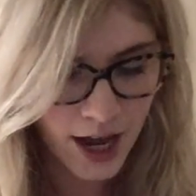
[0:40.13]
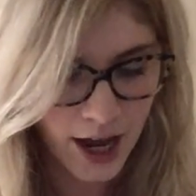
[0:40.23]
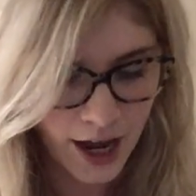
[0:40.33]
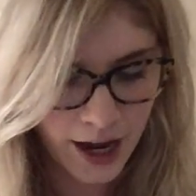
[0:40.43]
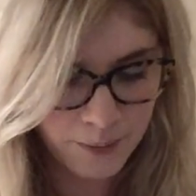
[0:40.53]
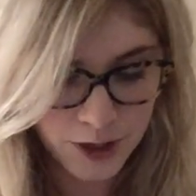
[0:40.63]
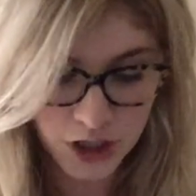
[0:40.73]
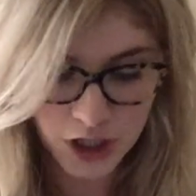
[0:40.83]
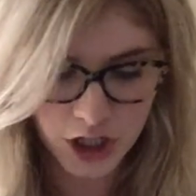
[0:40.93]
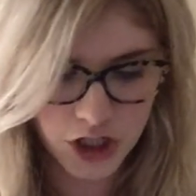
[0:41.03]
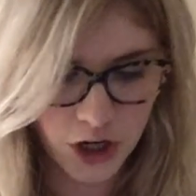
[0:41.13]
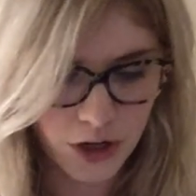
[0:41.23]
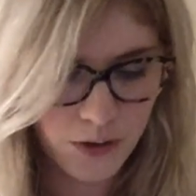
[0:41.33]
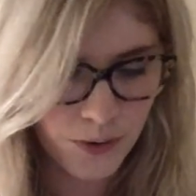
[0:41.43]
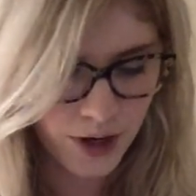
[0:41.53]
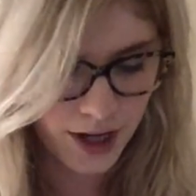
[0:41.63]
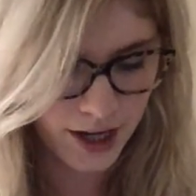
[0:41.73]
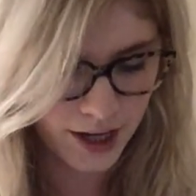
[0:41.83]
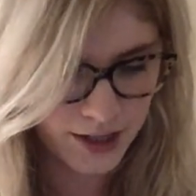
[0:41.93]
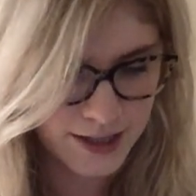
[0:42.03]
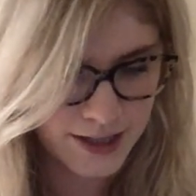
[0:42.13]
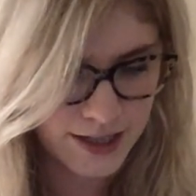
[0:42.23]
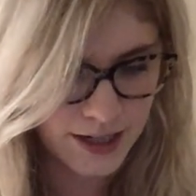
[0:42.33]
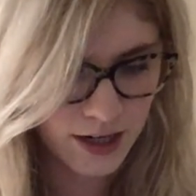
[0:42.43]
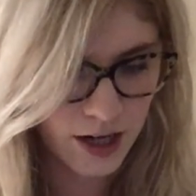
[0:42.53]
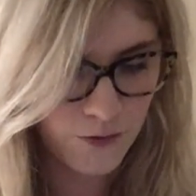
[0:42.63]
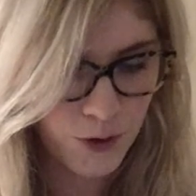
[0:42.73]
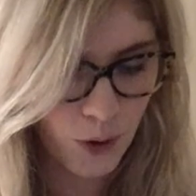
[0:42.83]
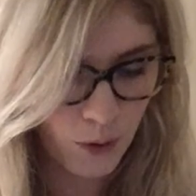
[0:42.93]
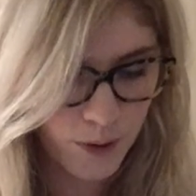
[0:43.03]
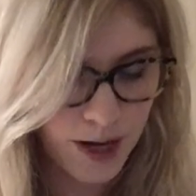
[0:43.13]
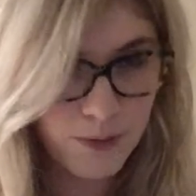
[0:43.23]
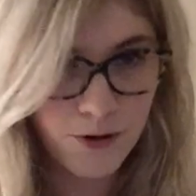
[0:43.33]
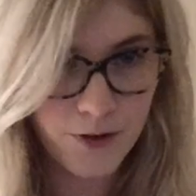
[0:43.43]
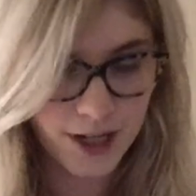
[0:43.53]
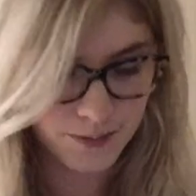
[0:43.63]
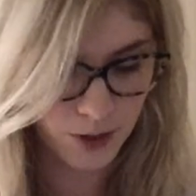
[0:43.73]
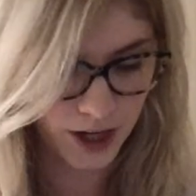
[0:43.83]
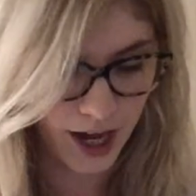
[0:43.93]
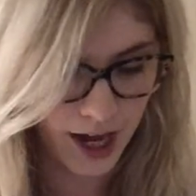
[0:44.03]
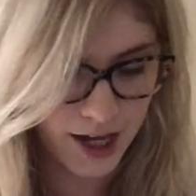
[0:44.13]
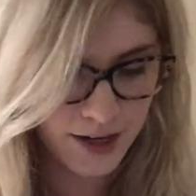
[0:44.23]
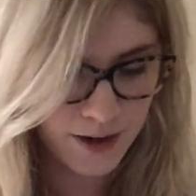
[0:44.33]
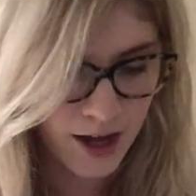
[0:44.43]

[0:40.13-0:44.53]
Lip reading: I'm just going to show you. It's if you open up your Facebook app,